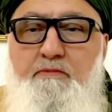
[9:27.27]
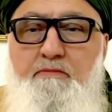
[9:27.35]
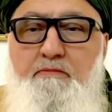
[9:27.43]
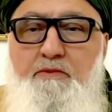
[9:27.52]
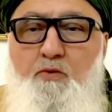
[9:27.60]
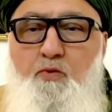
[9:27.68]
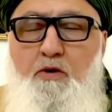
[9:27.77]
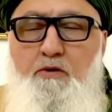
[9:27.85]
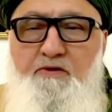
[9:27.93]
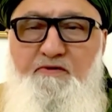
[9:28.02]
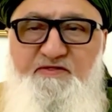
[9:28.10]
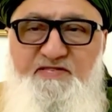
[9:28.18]
The
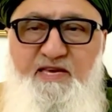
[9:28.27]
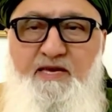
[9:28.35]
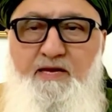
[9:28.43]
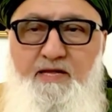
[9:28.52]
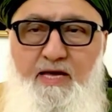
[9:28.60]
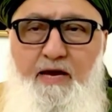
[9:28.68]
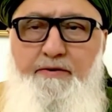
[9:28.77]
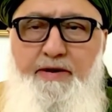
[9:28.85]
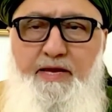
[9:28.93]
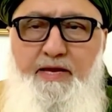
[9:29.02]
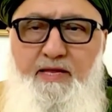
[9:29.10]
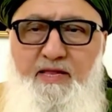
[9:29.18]
world of
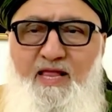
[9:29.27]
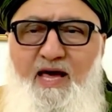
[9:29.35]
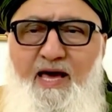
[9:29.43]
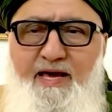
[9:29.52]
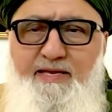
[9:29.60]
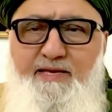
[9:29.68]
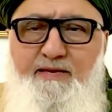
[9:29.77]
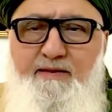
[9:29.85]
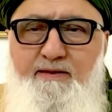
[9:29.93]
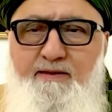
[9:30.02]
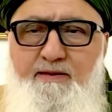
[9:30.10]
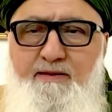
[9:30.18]
singularity and light
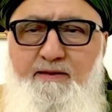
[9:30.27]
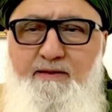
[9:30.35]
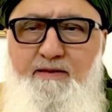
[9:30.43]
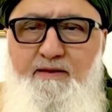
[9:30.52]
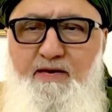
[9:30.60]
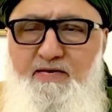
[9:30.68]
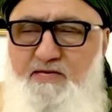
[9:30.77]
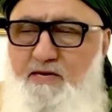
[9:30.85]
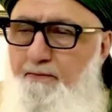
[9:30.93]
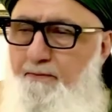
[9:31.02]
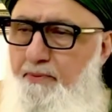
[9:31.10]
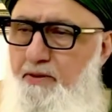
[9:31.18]
is
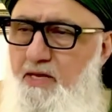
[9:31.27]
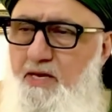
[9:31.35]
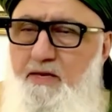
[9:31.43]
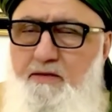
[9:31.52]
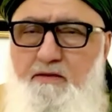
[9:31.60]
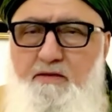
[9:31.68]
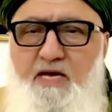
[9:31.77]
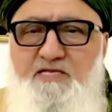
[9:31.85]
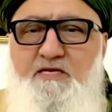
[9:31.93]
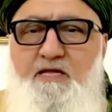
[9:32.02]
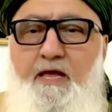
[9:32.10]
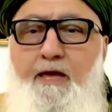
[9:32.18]
complete
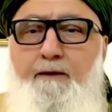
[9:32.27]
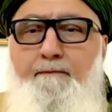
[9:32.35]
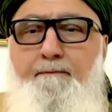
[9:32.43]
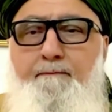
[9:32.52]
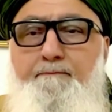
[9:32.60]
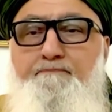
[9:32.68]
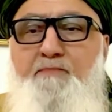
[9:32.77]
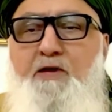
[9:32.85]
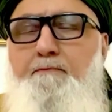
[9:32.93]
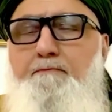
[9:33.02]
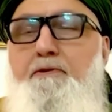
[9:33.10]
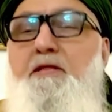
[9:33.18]
taslim,
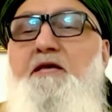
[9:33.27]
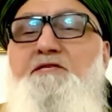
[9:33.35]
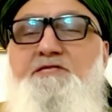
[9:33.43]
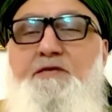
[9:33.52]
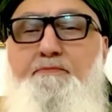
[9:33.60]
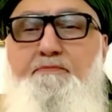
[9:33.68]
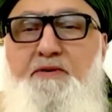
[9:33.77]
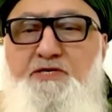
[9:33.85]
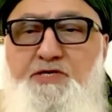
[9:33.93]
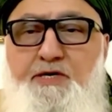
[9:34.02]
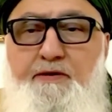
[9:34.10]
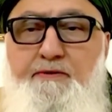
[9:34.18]
complete submission.